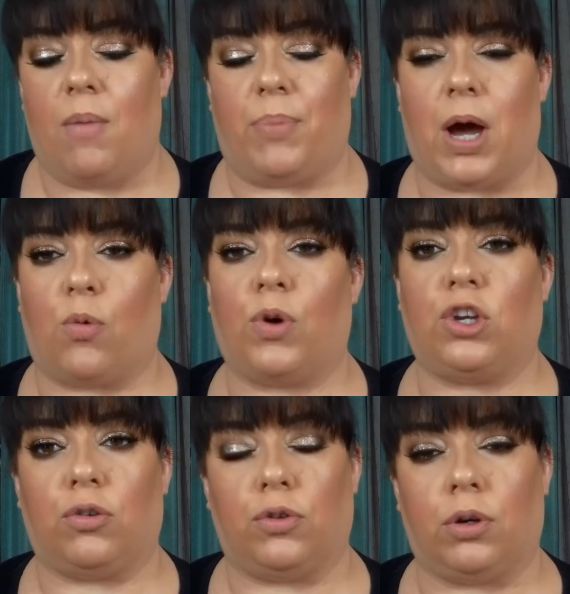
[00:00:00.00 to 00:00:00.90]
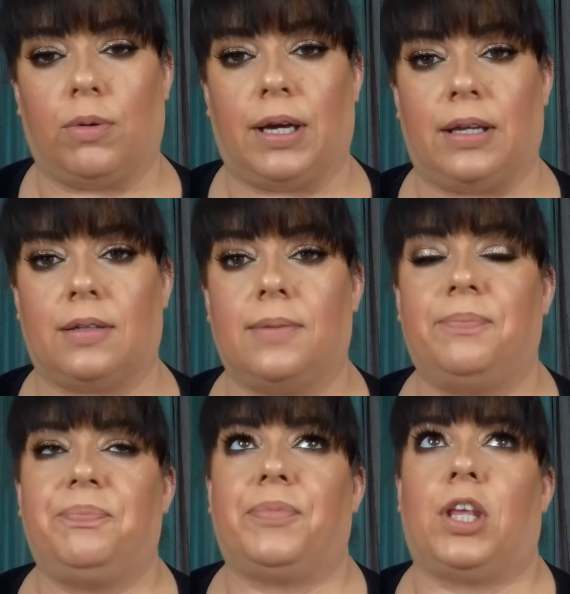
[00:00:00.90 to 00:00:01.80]
But when you do it,
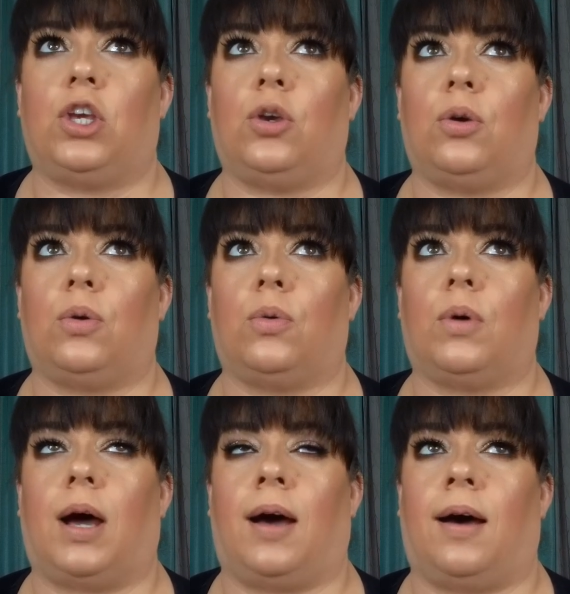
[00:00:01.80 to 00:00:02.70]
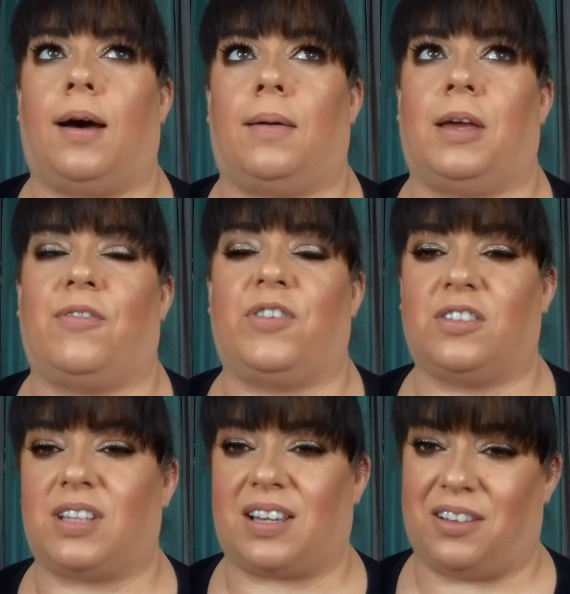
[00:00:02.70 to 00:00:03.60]
it
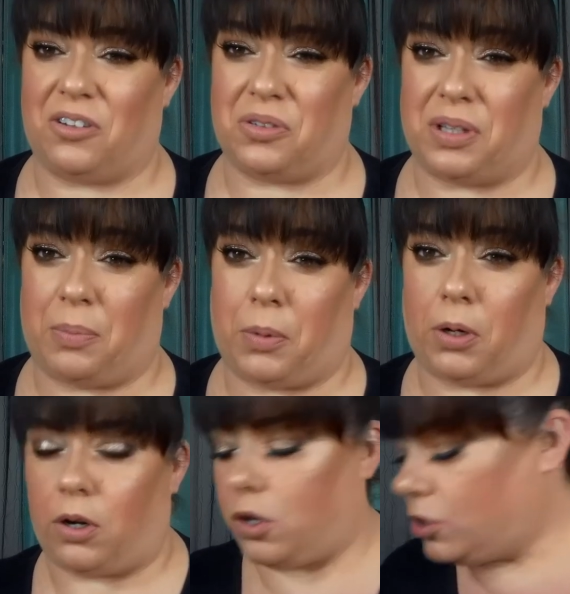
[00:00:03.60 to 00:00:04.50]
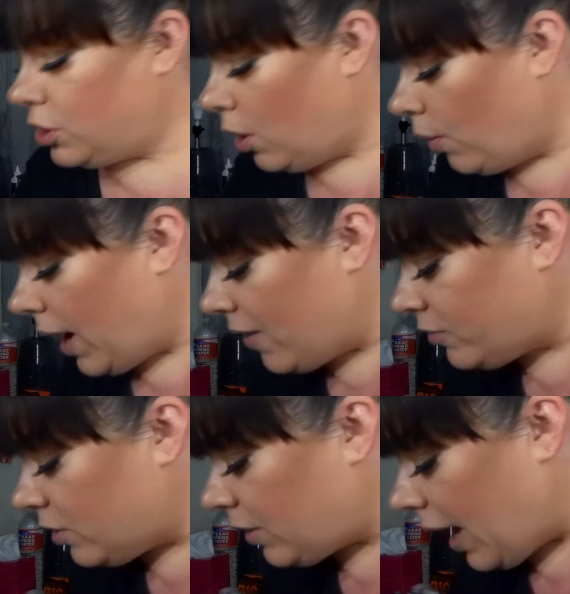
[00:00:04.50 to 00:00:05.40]
feels like a little sunburn. So
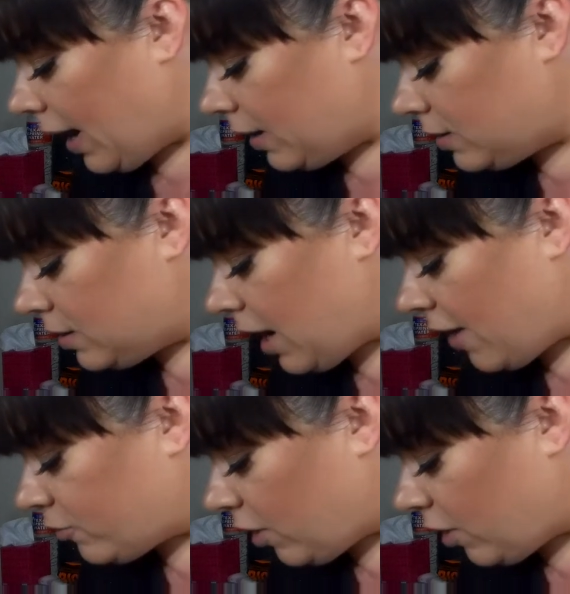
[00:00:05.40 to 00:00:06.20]
after that, after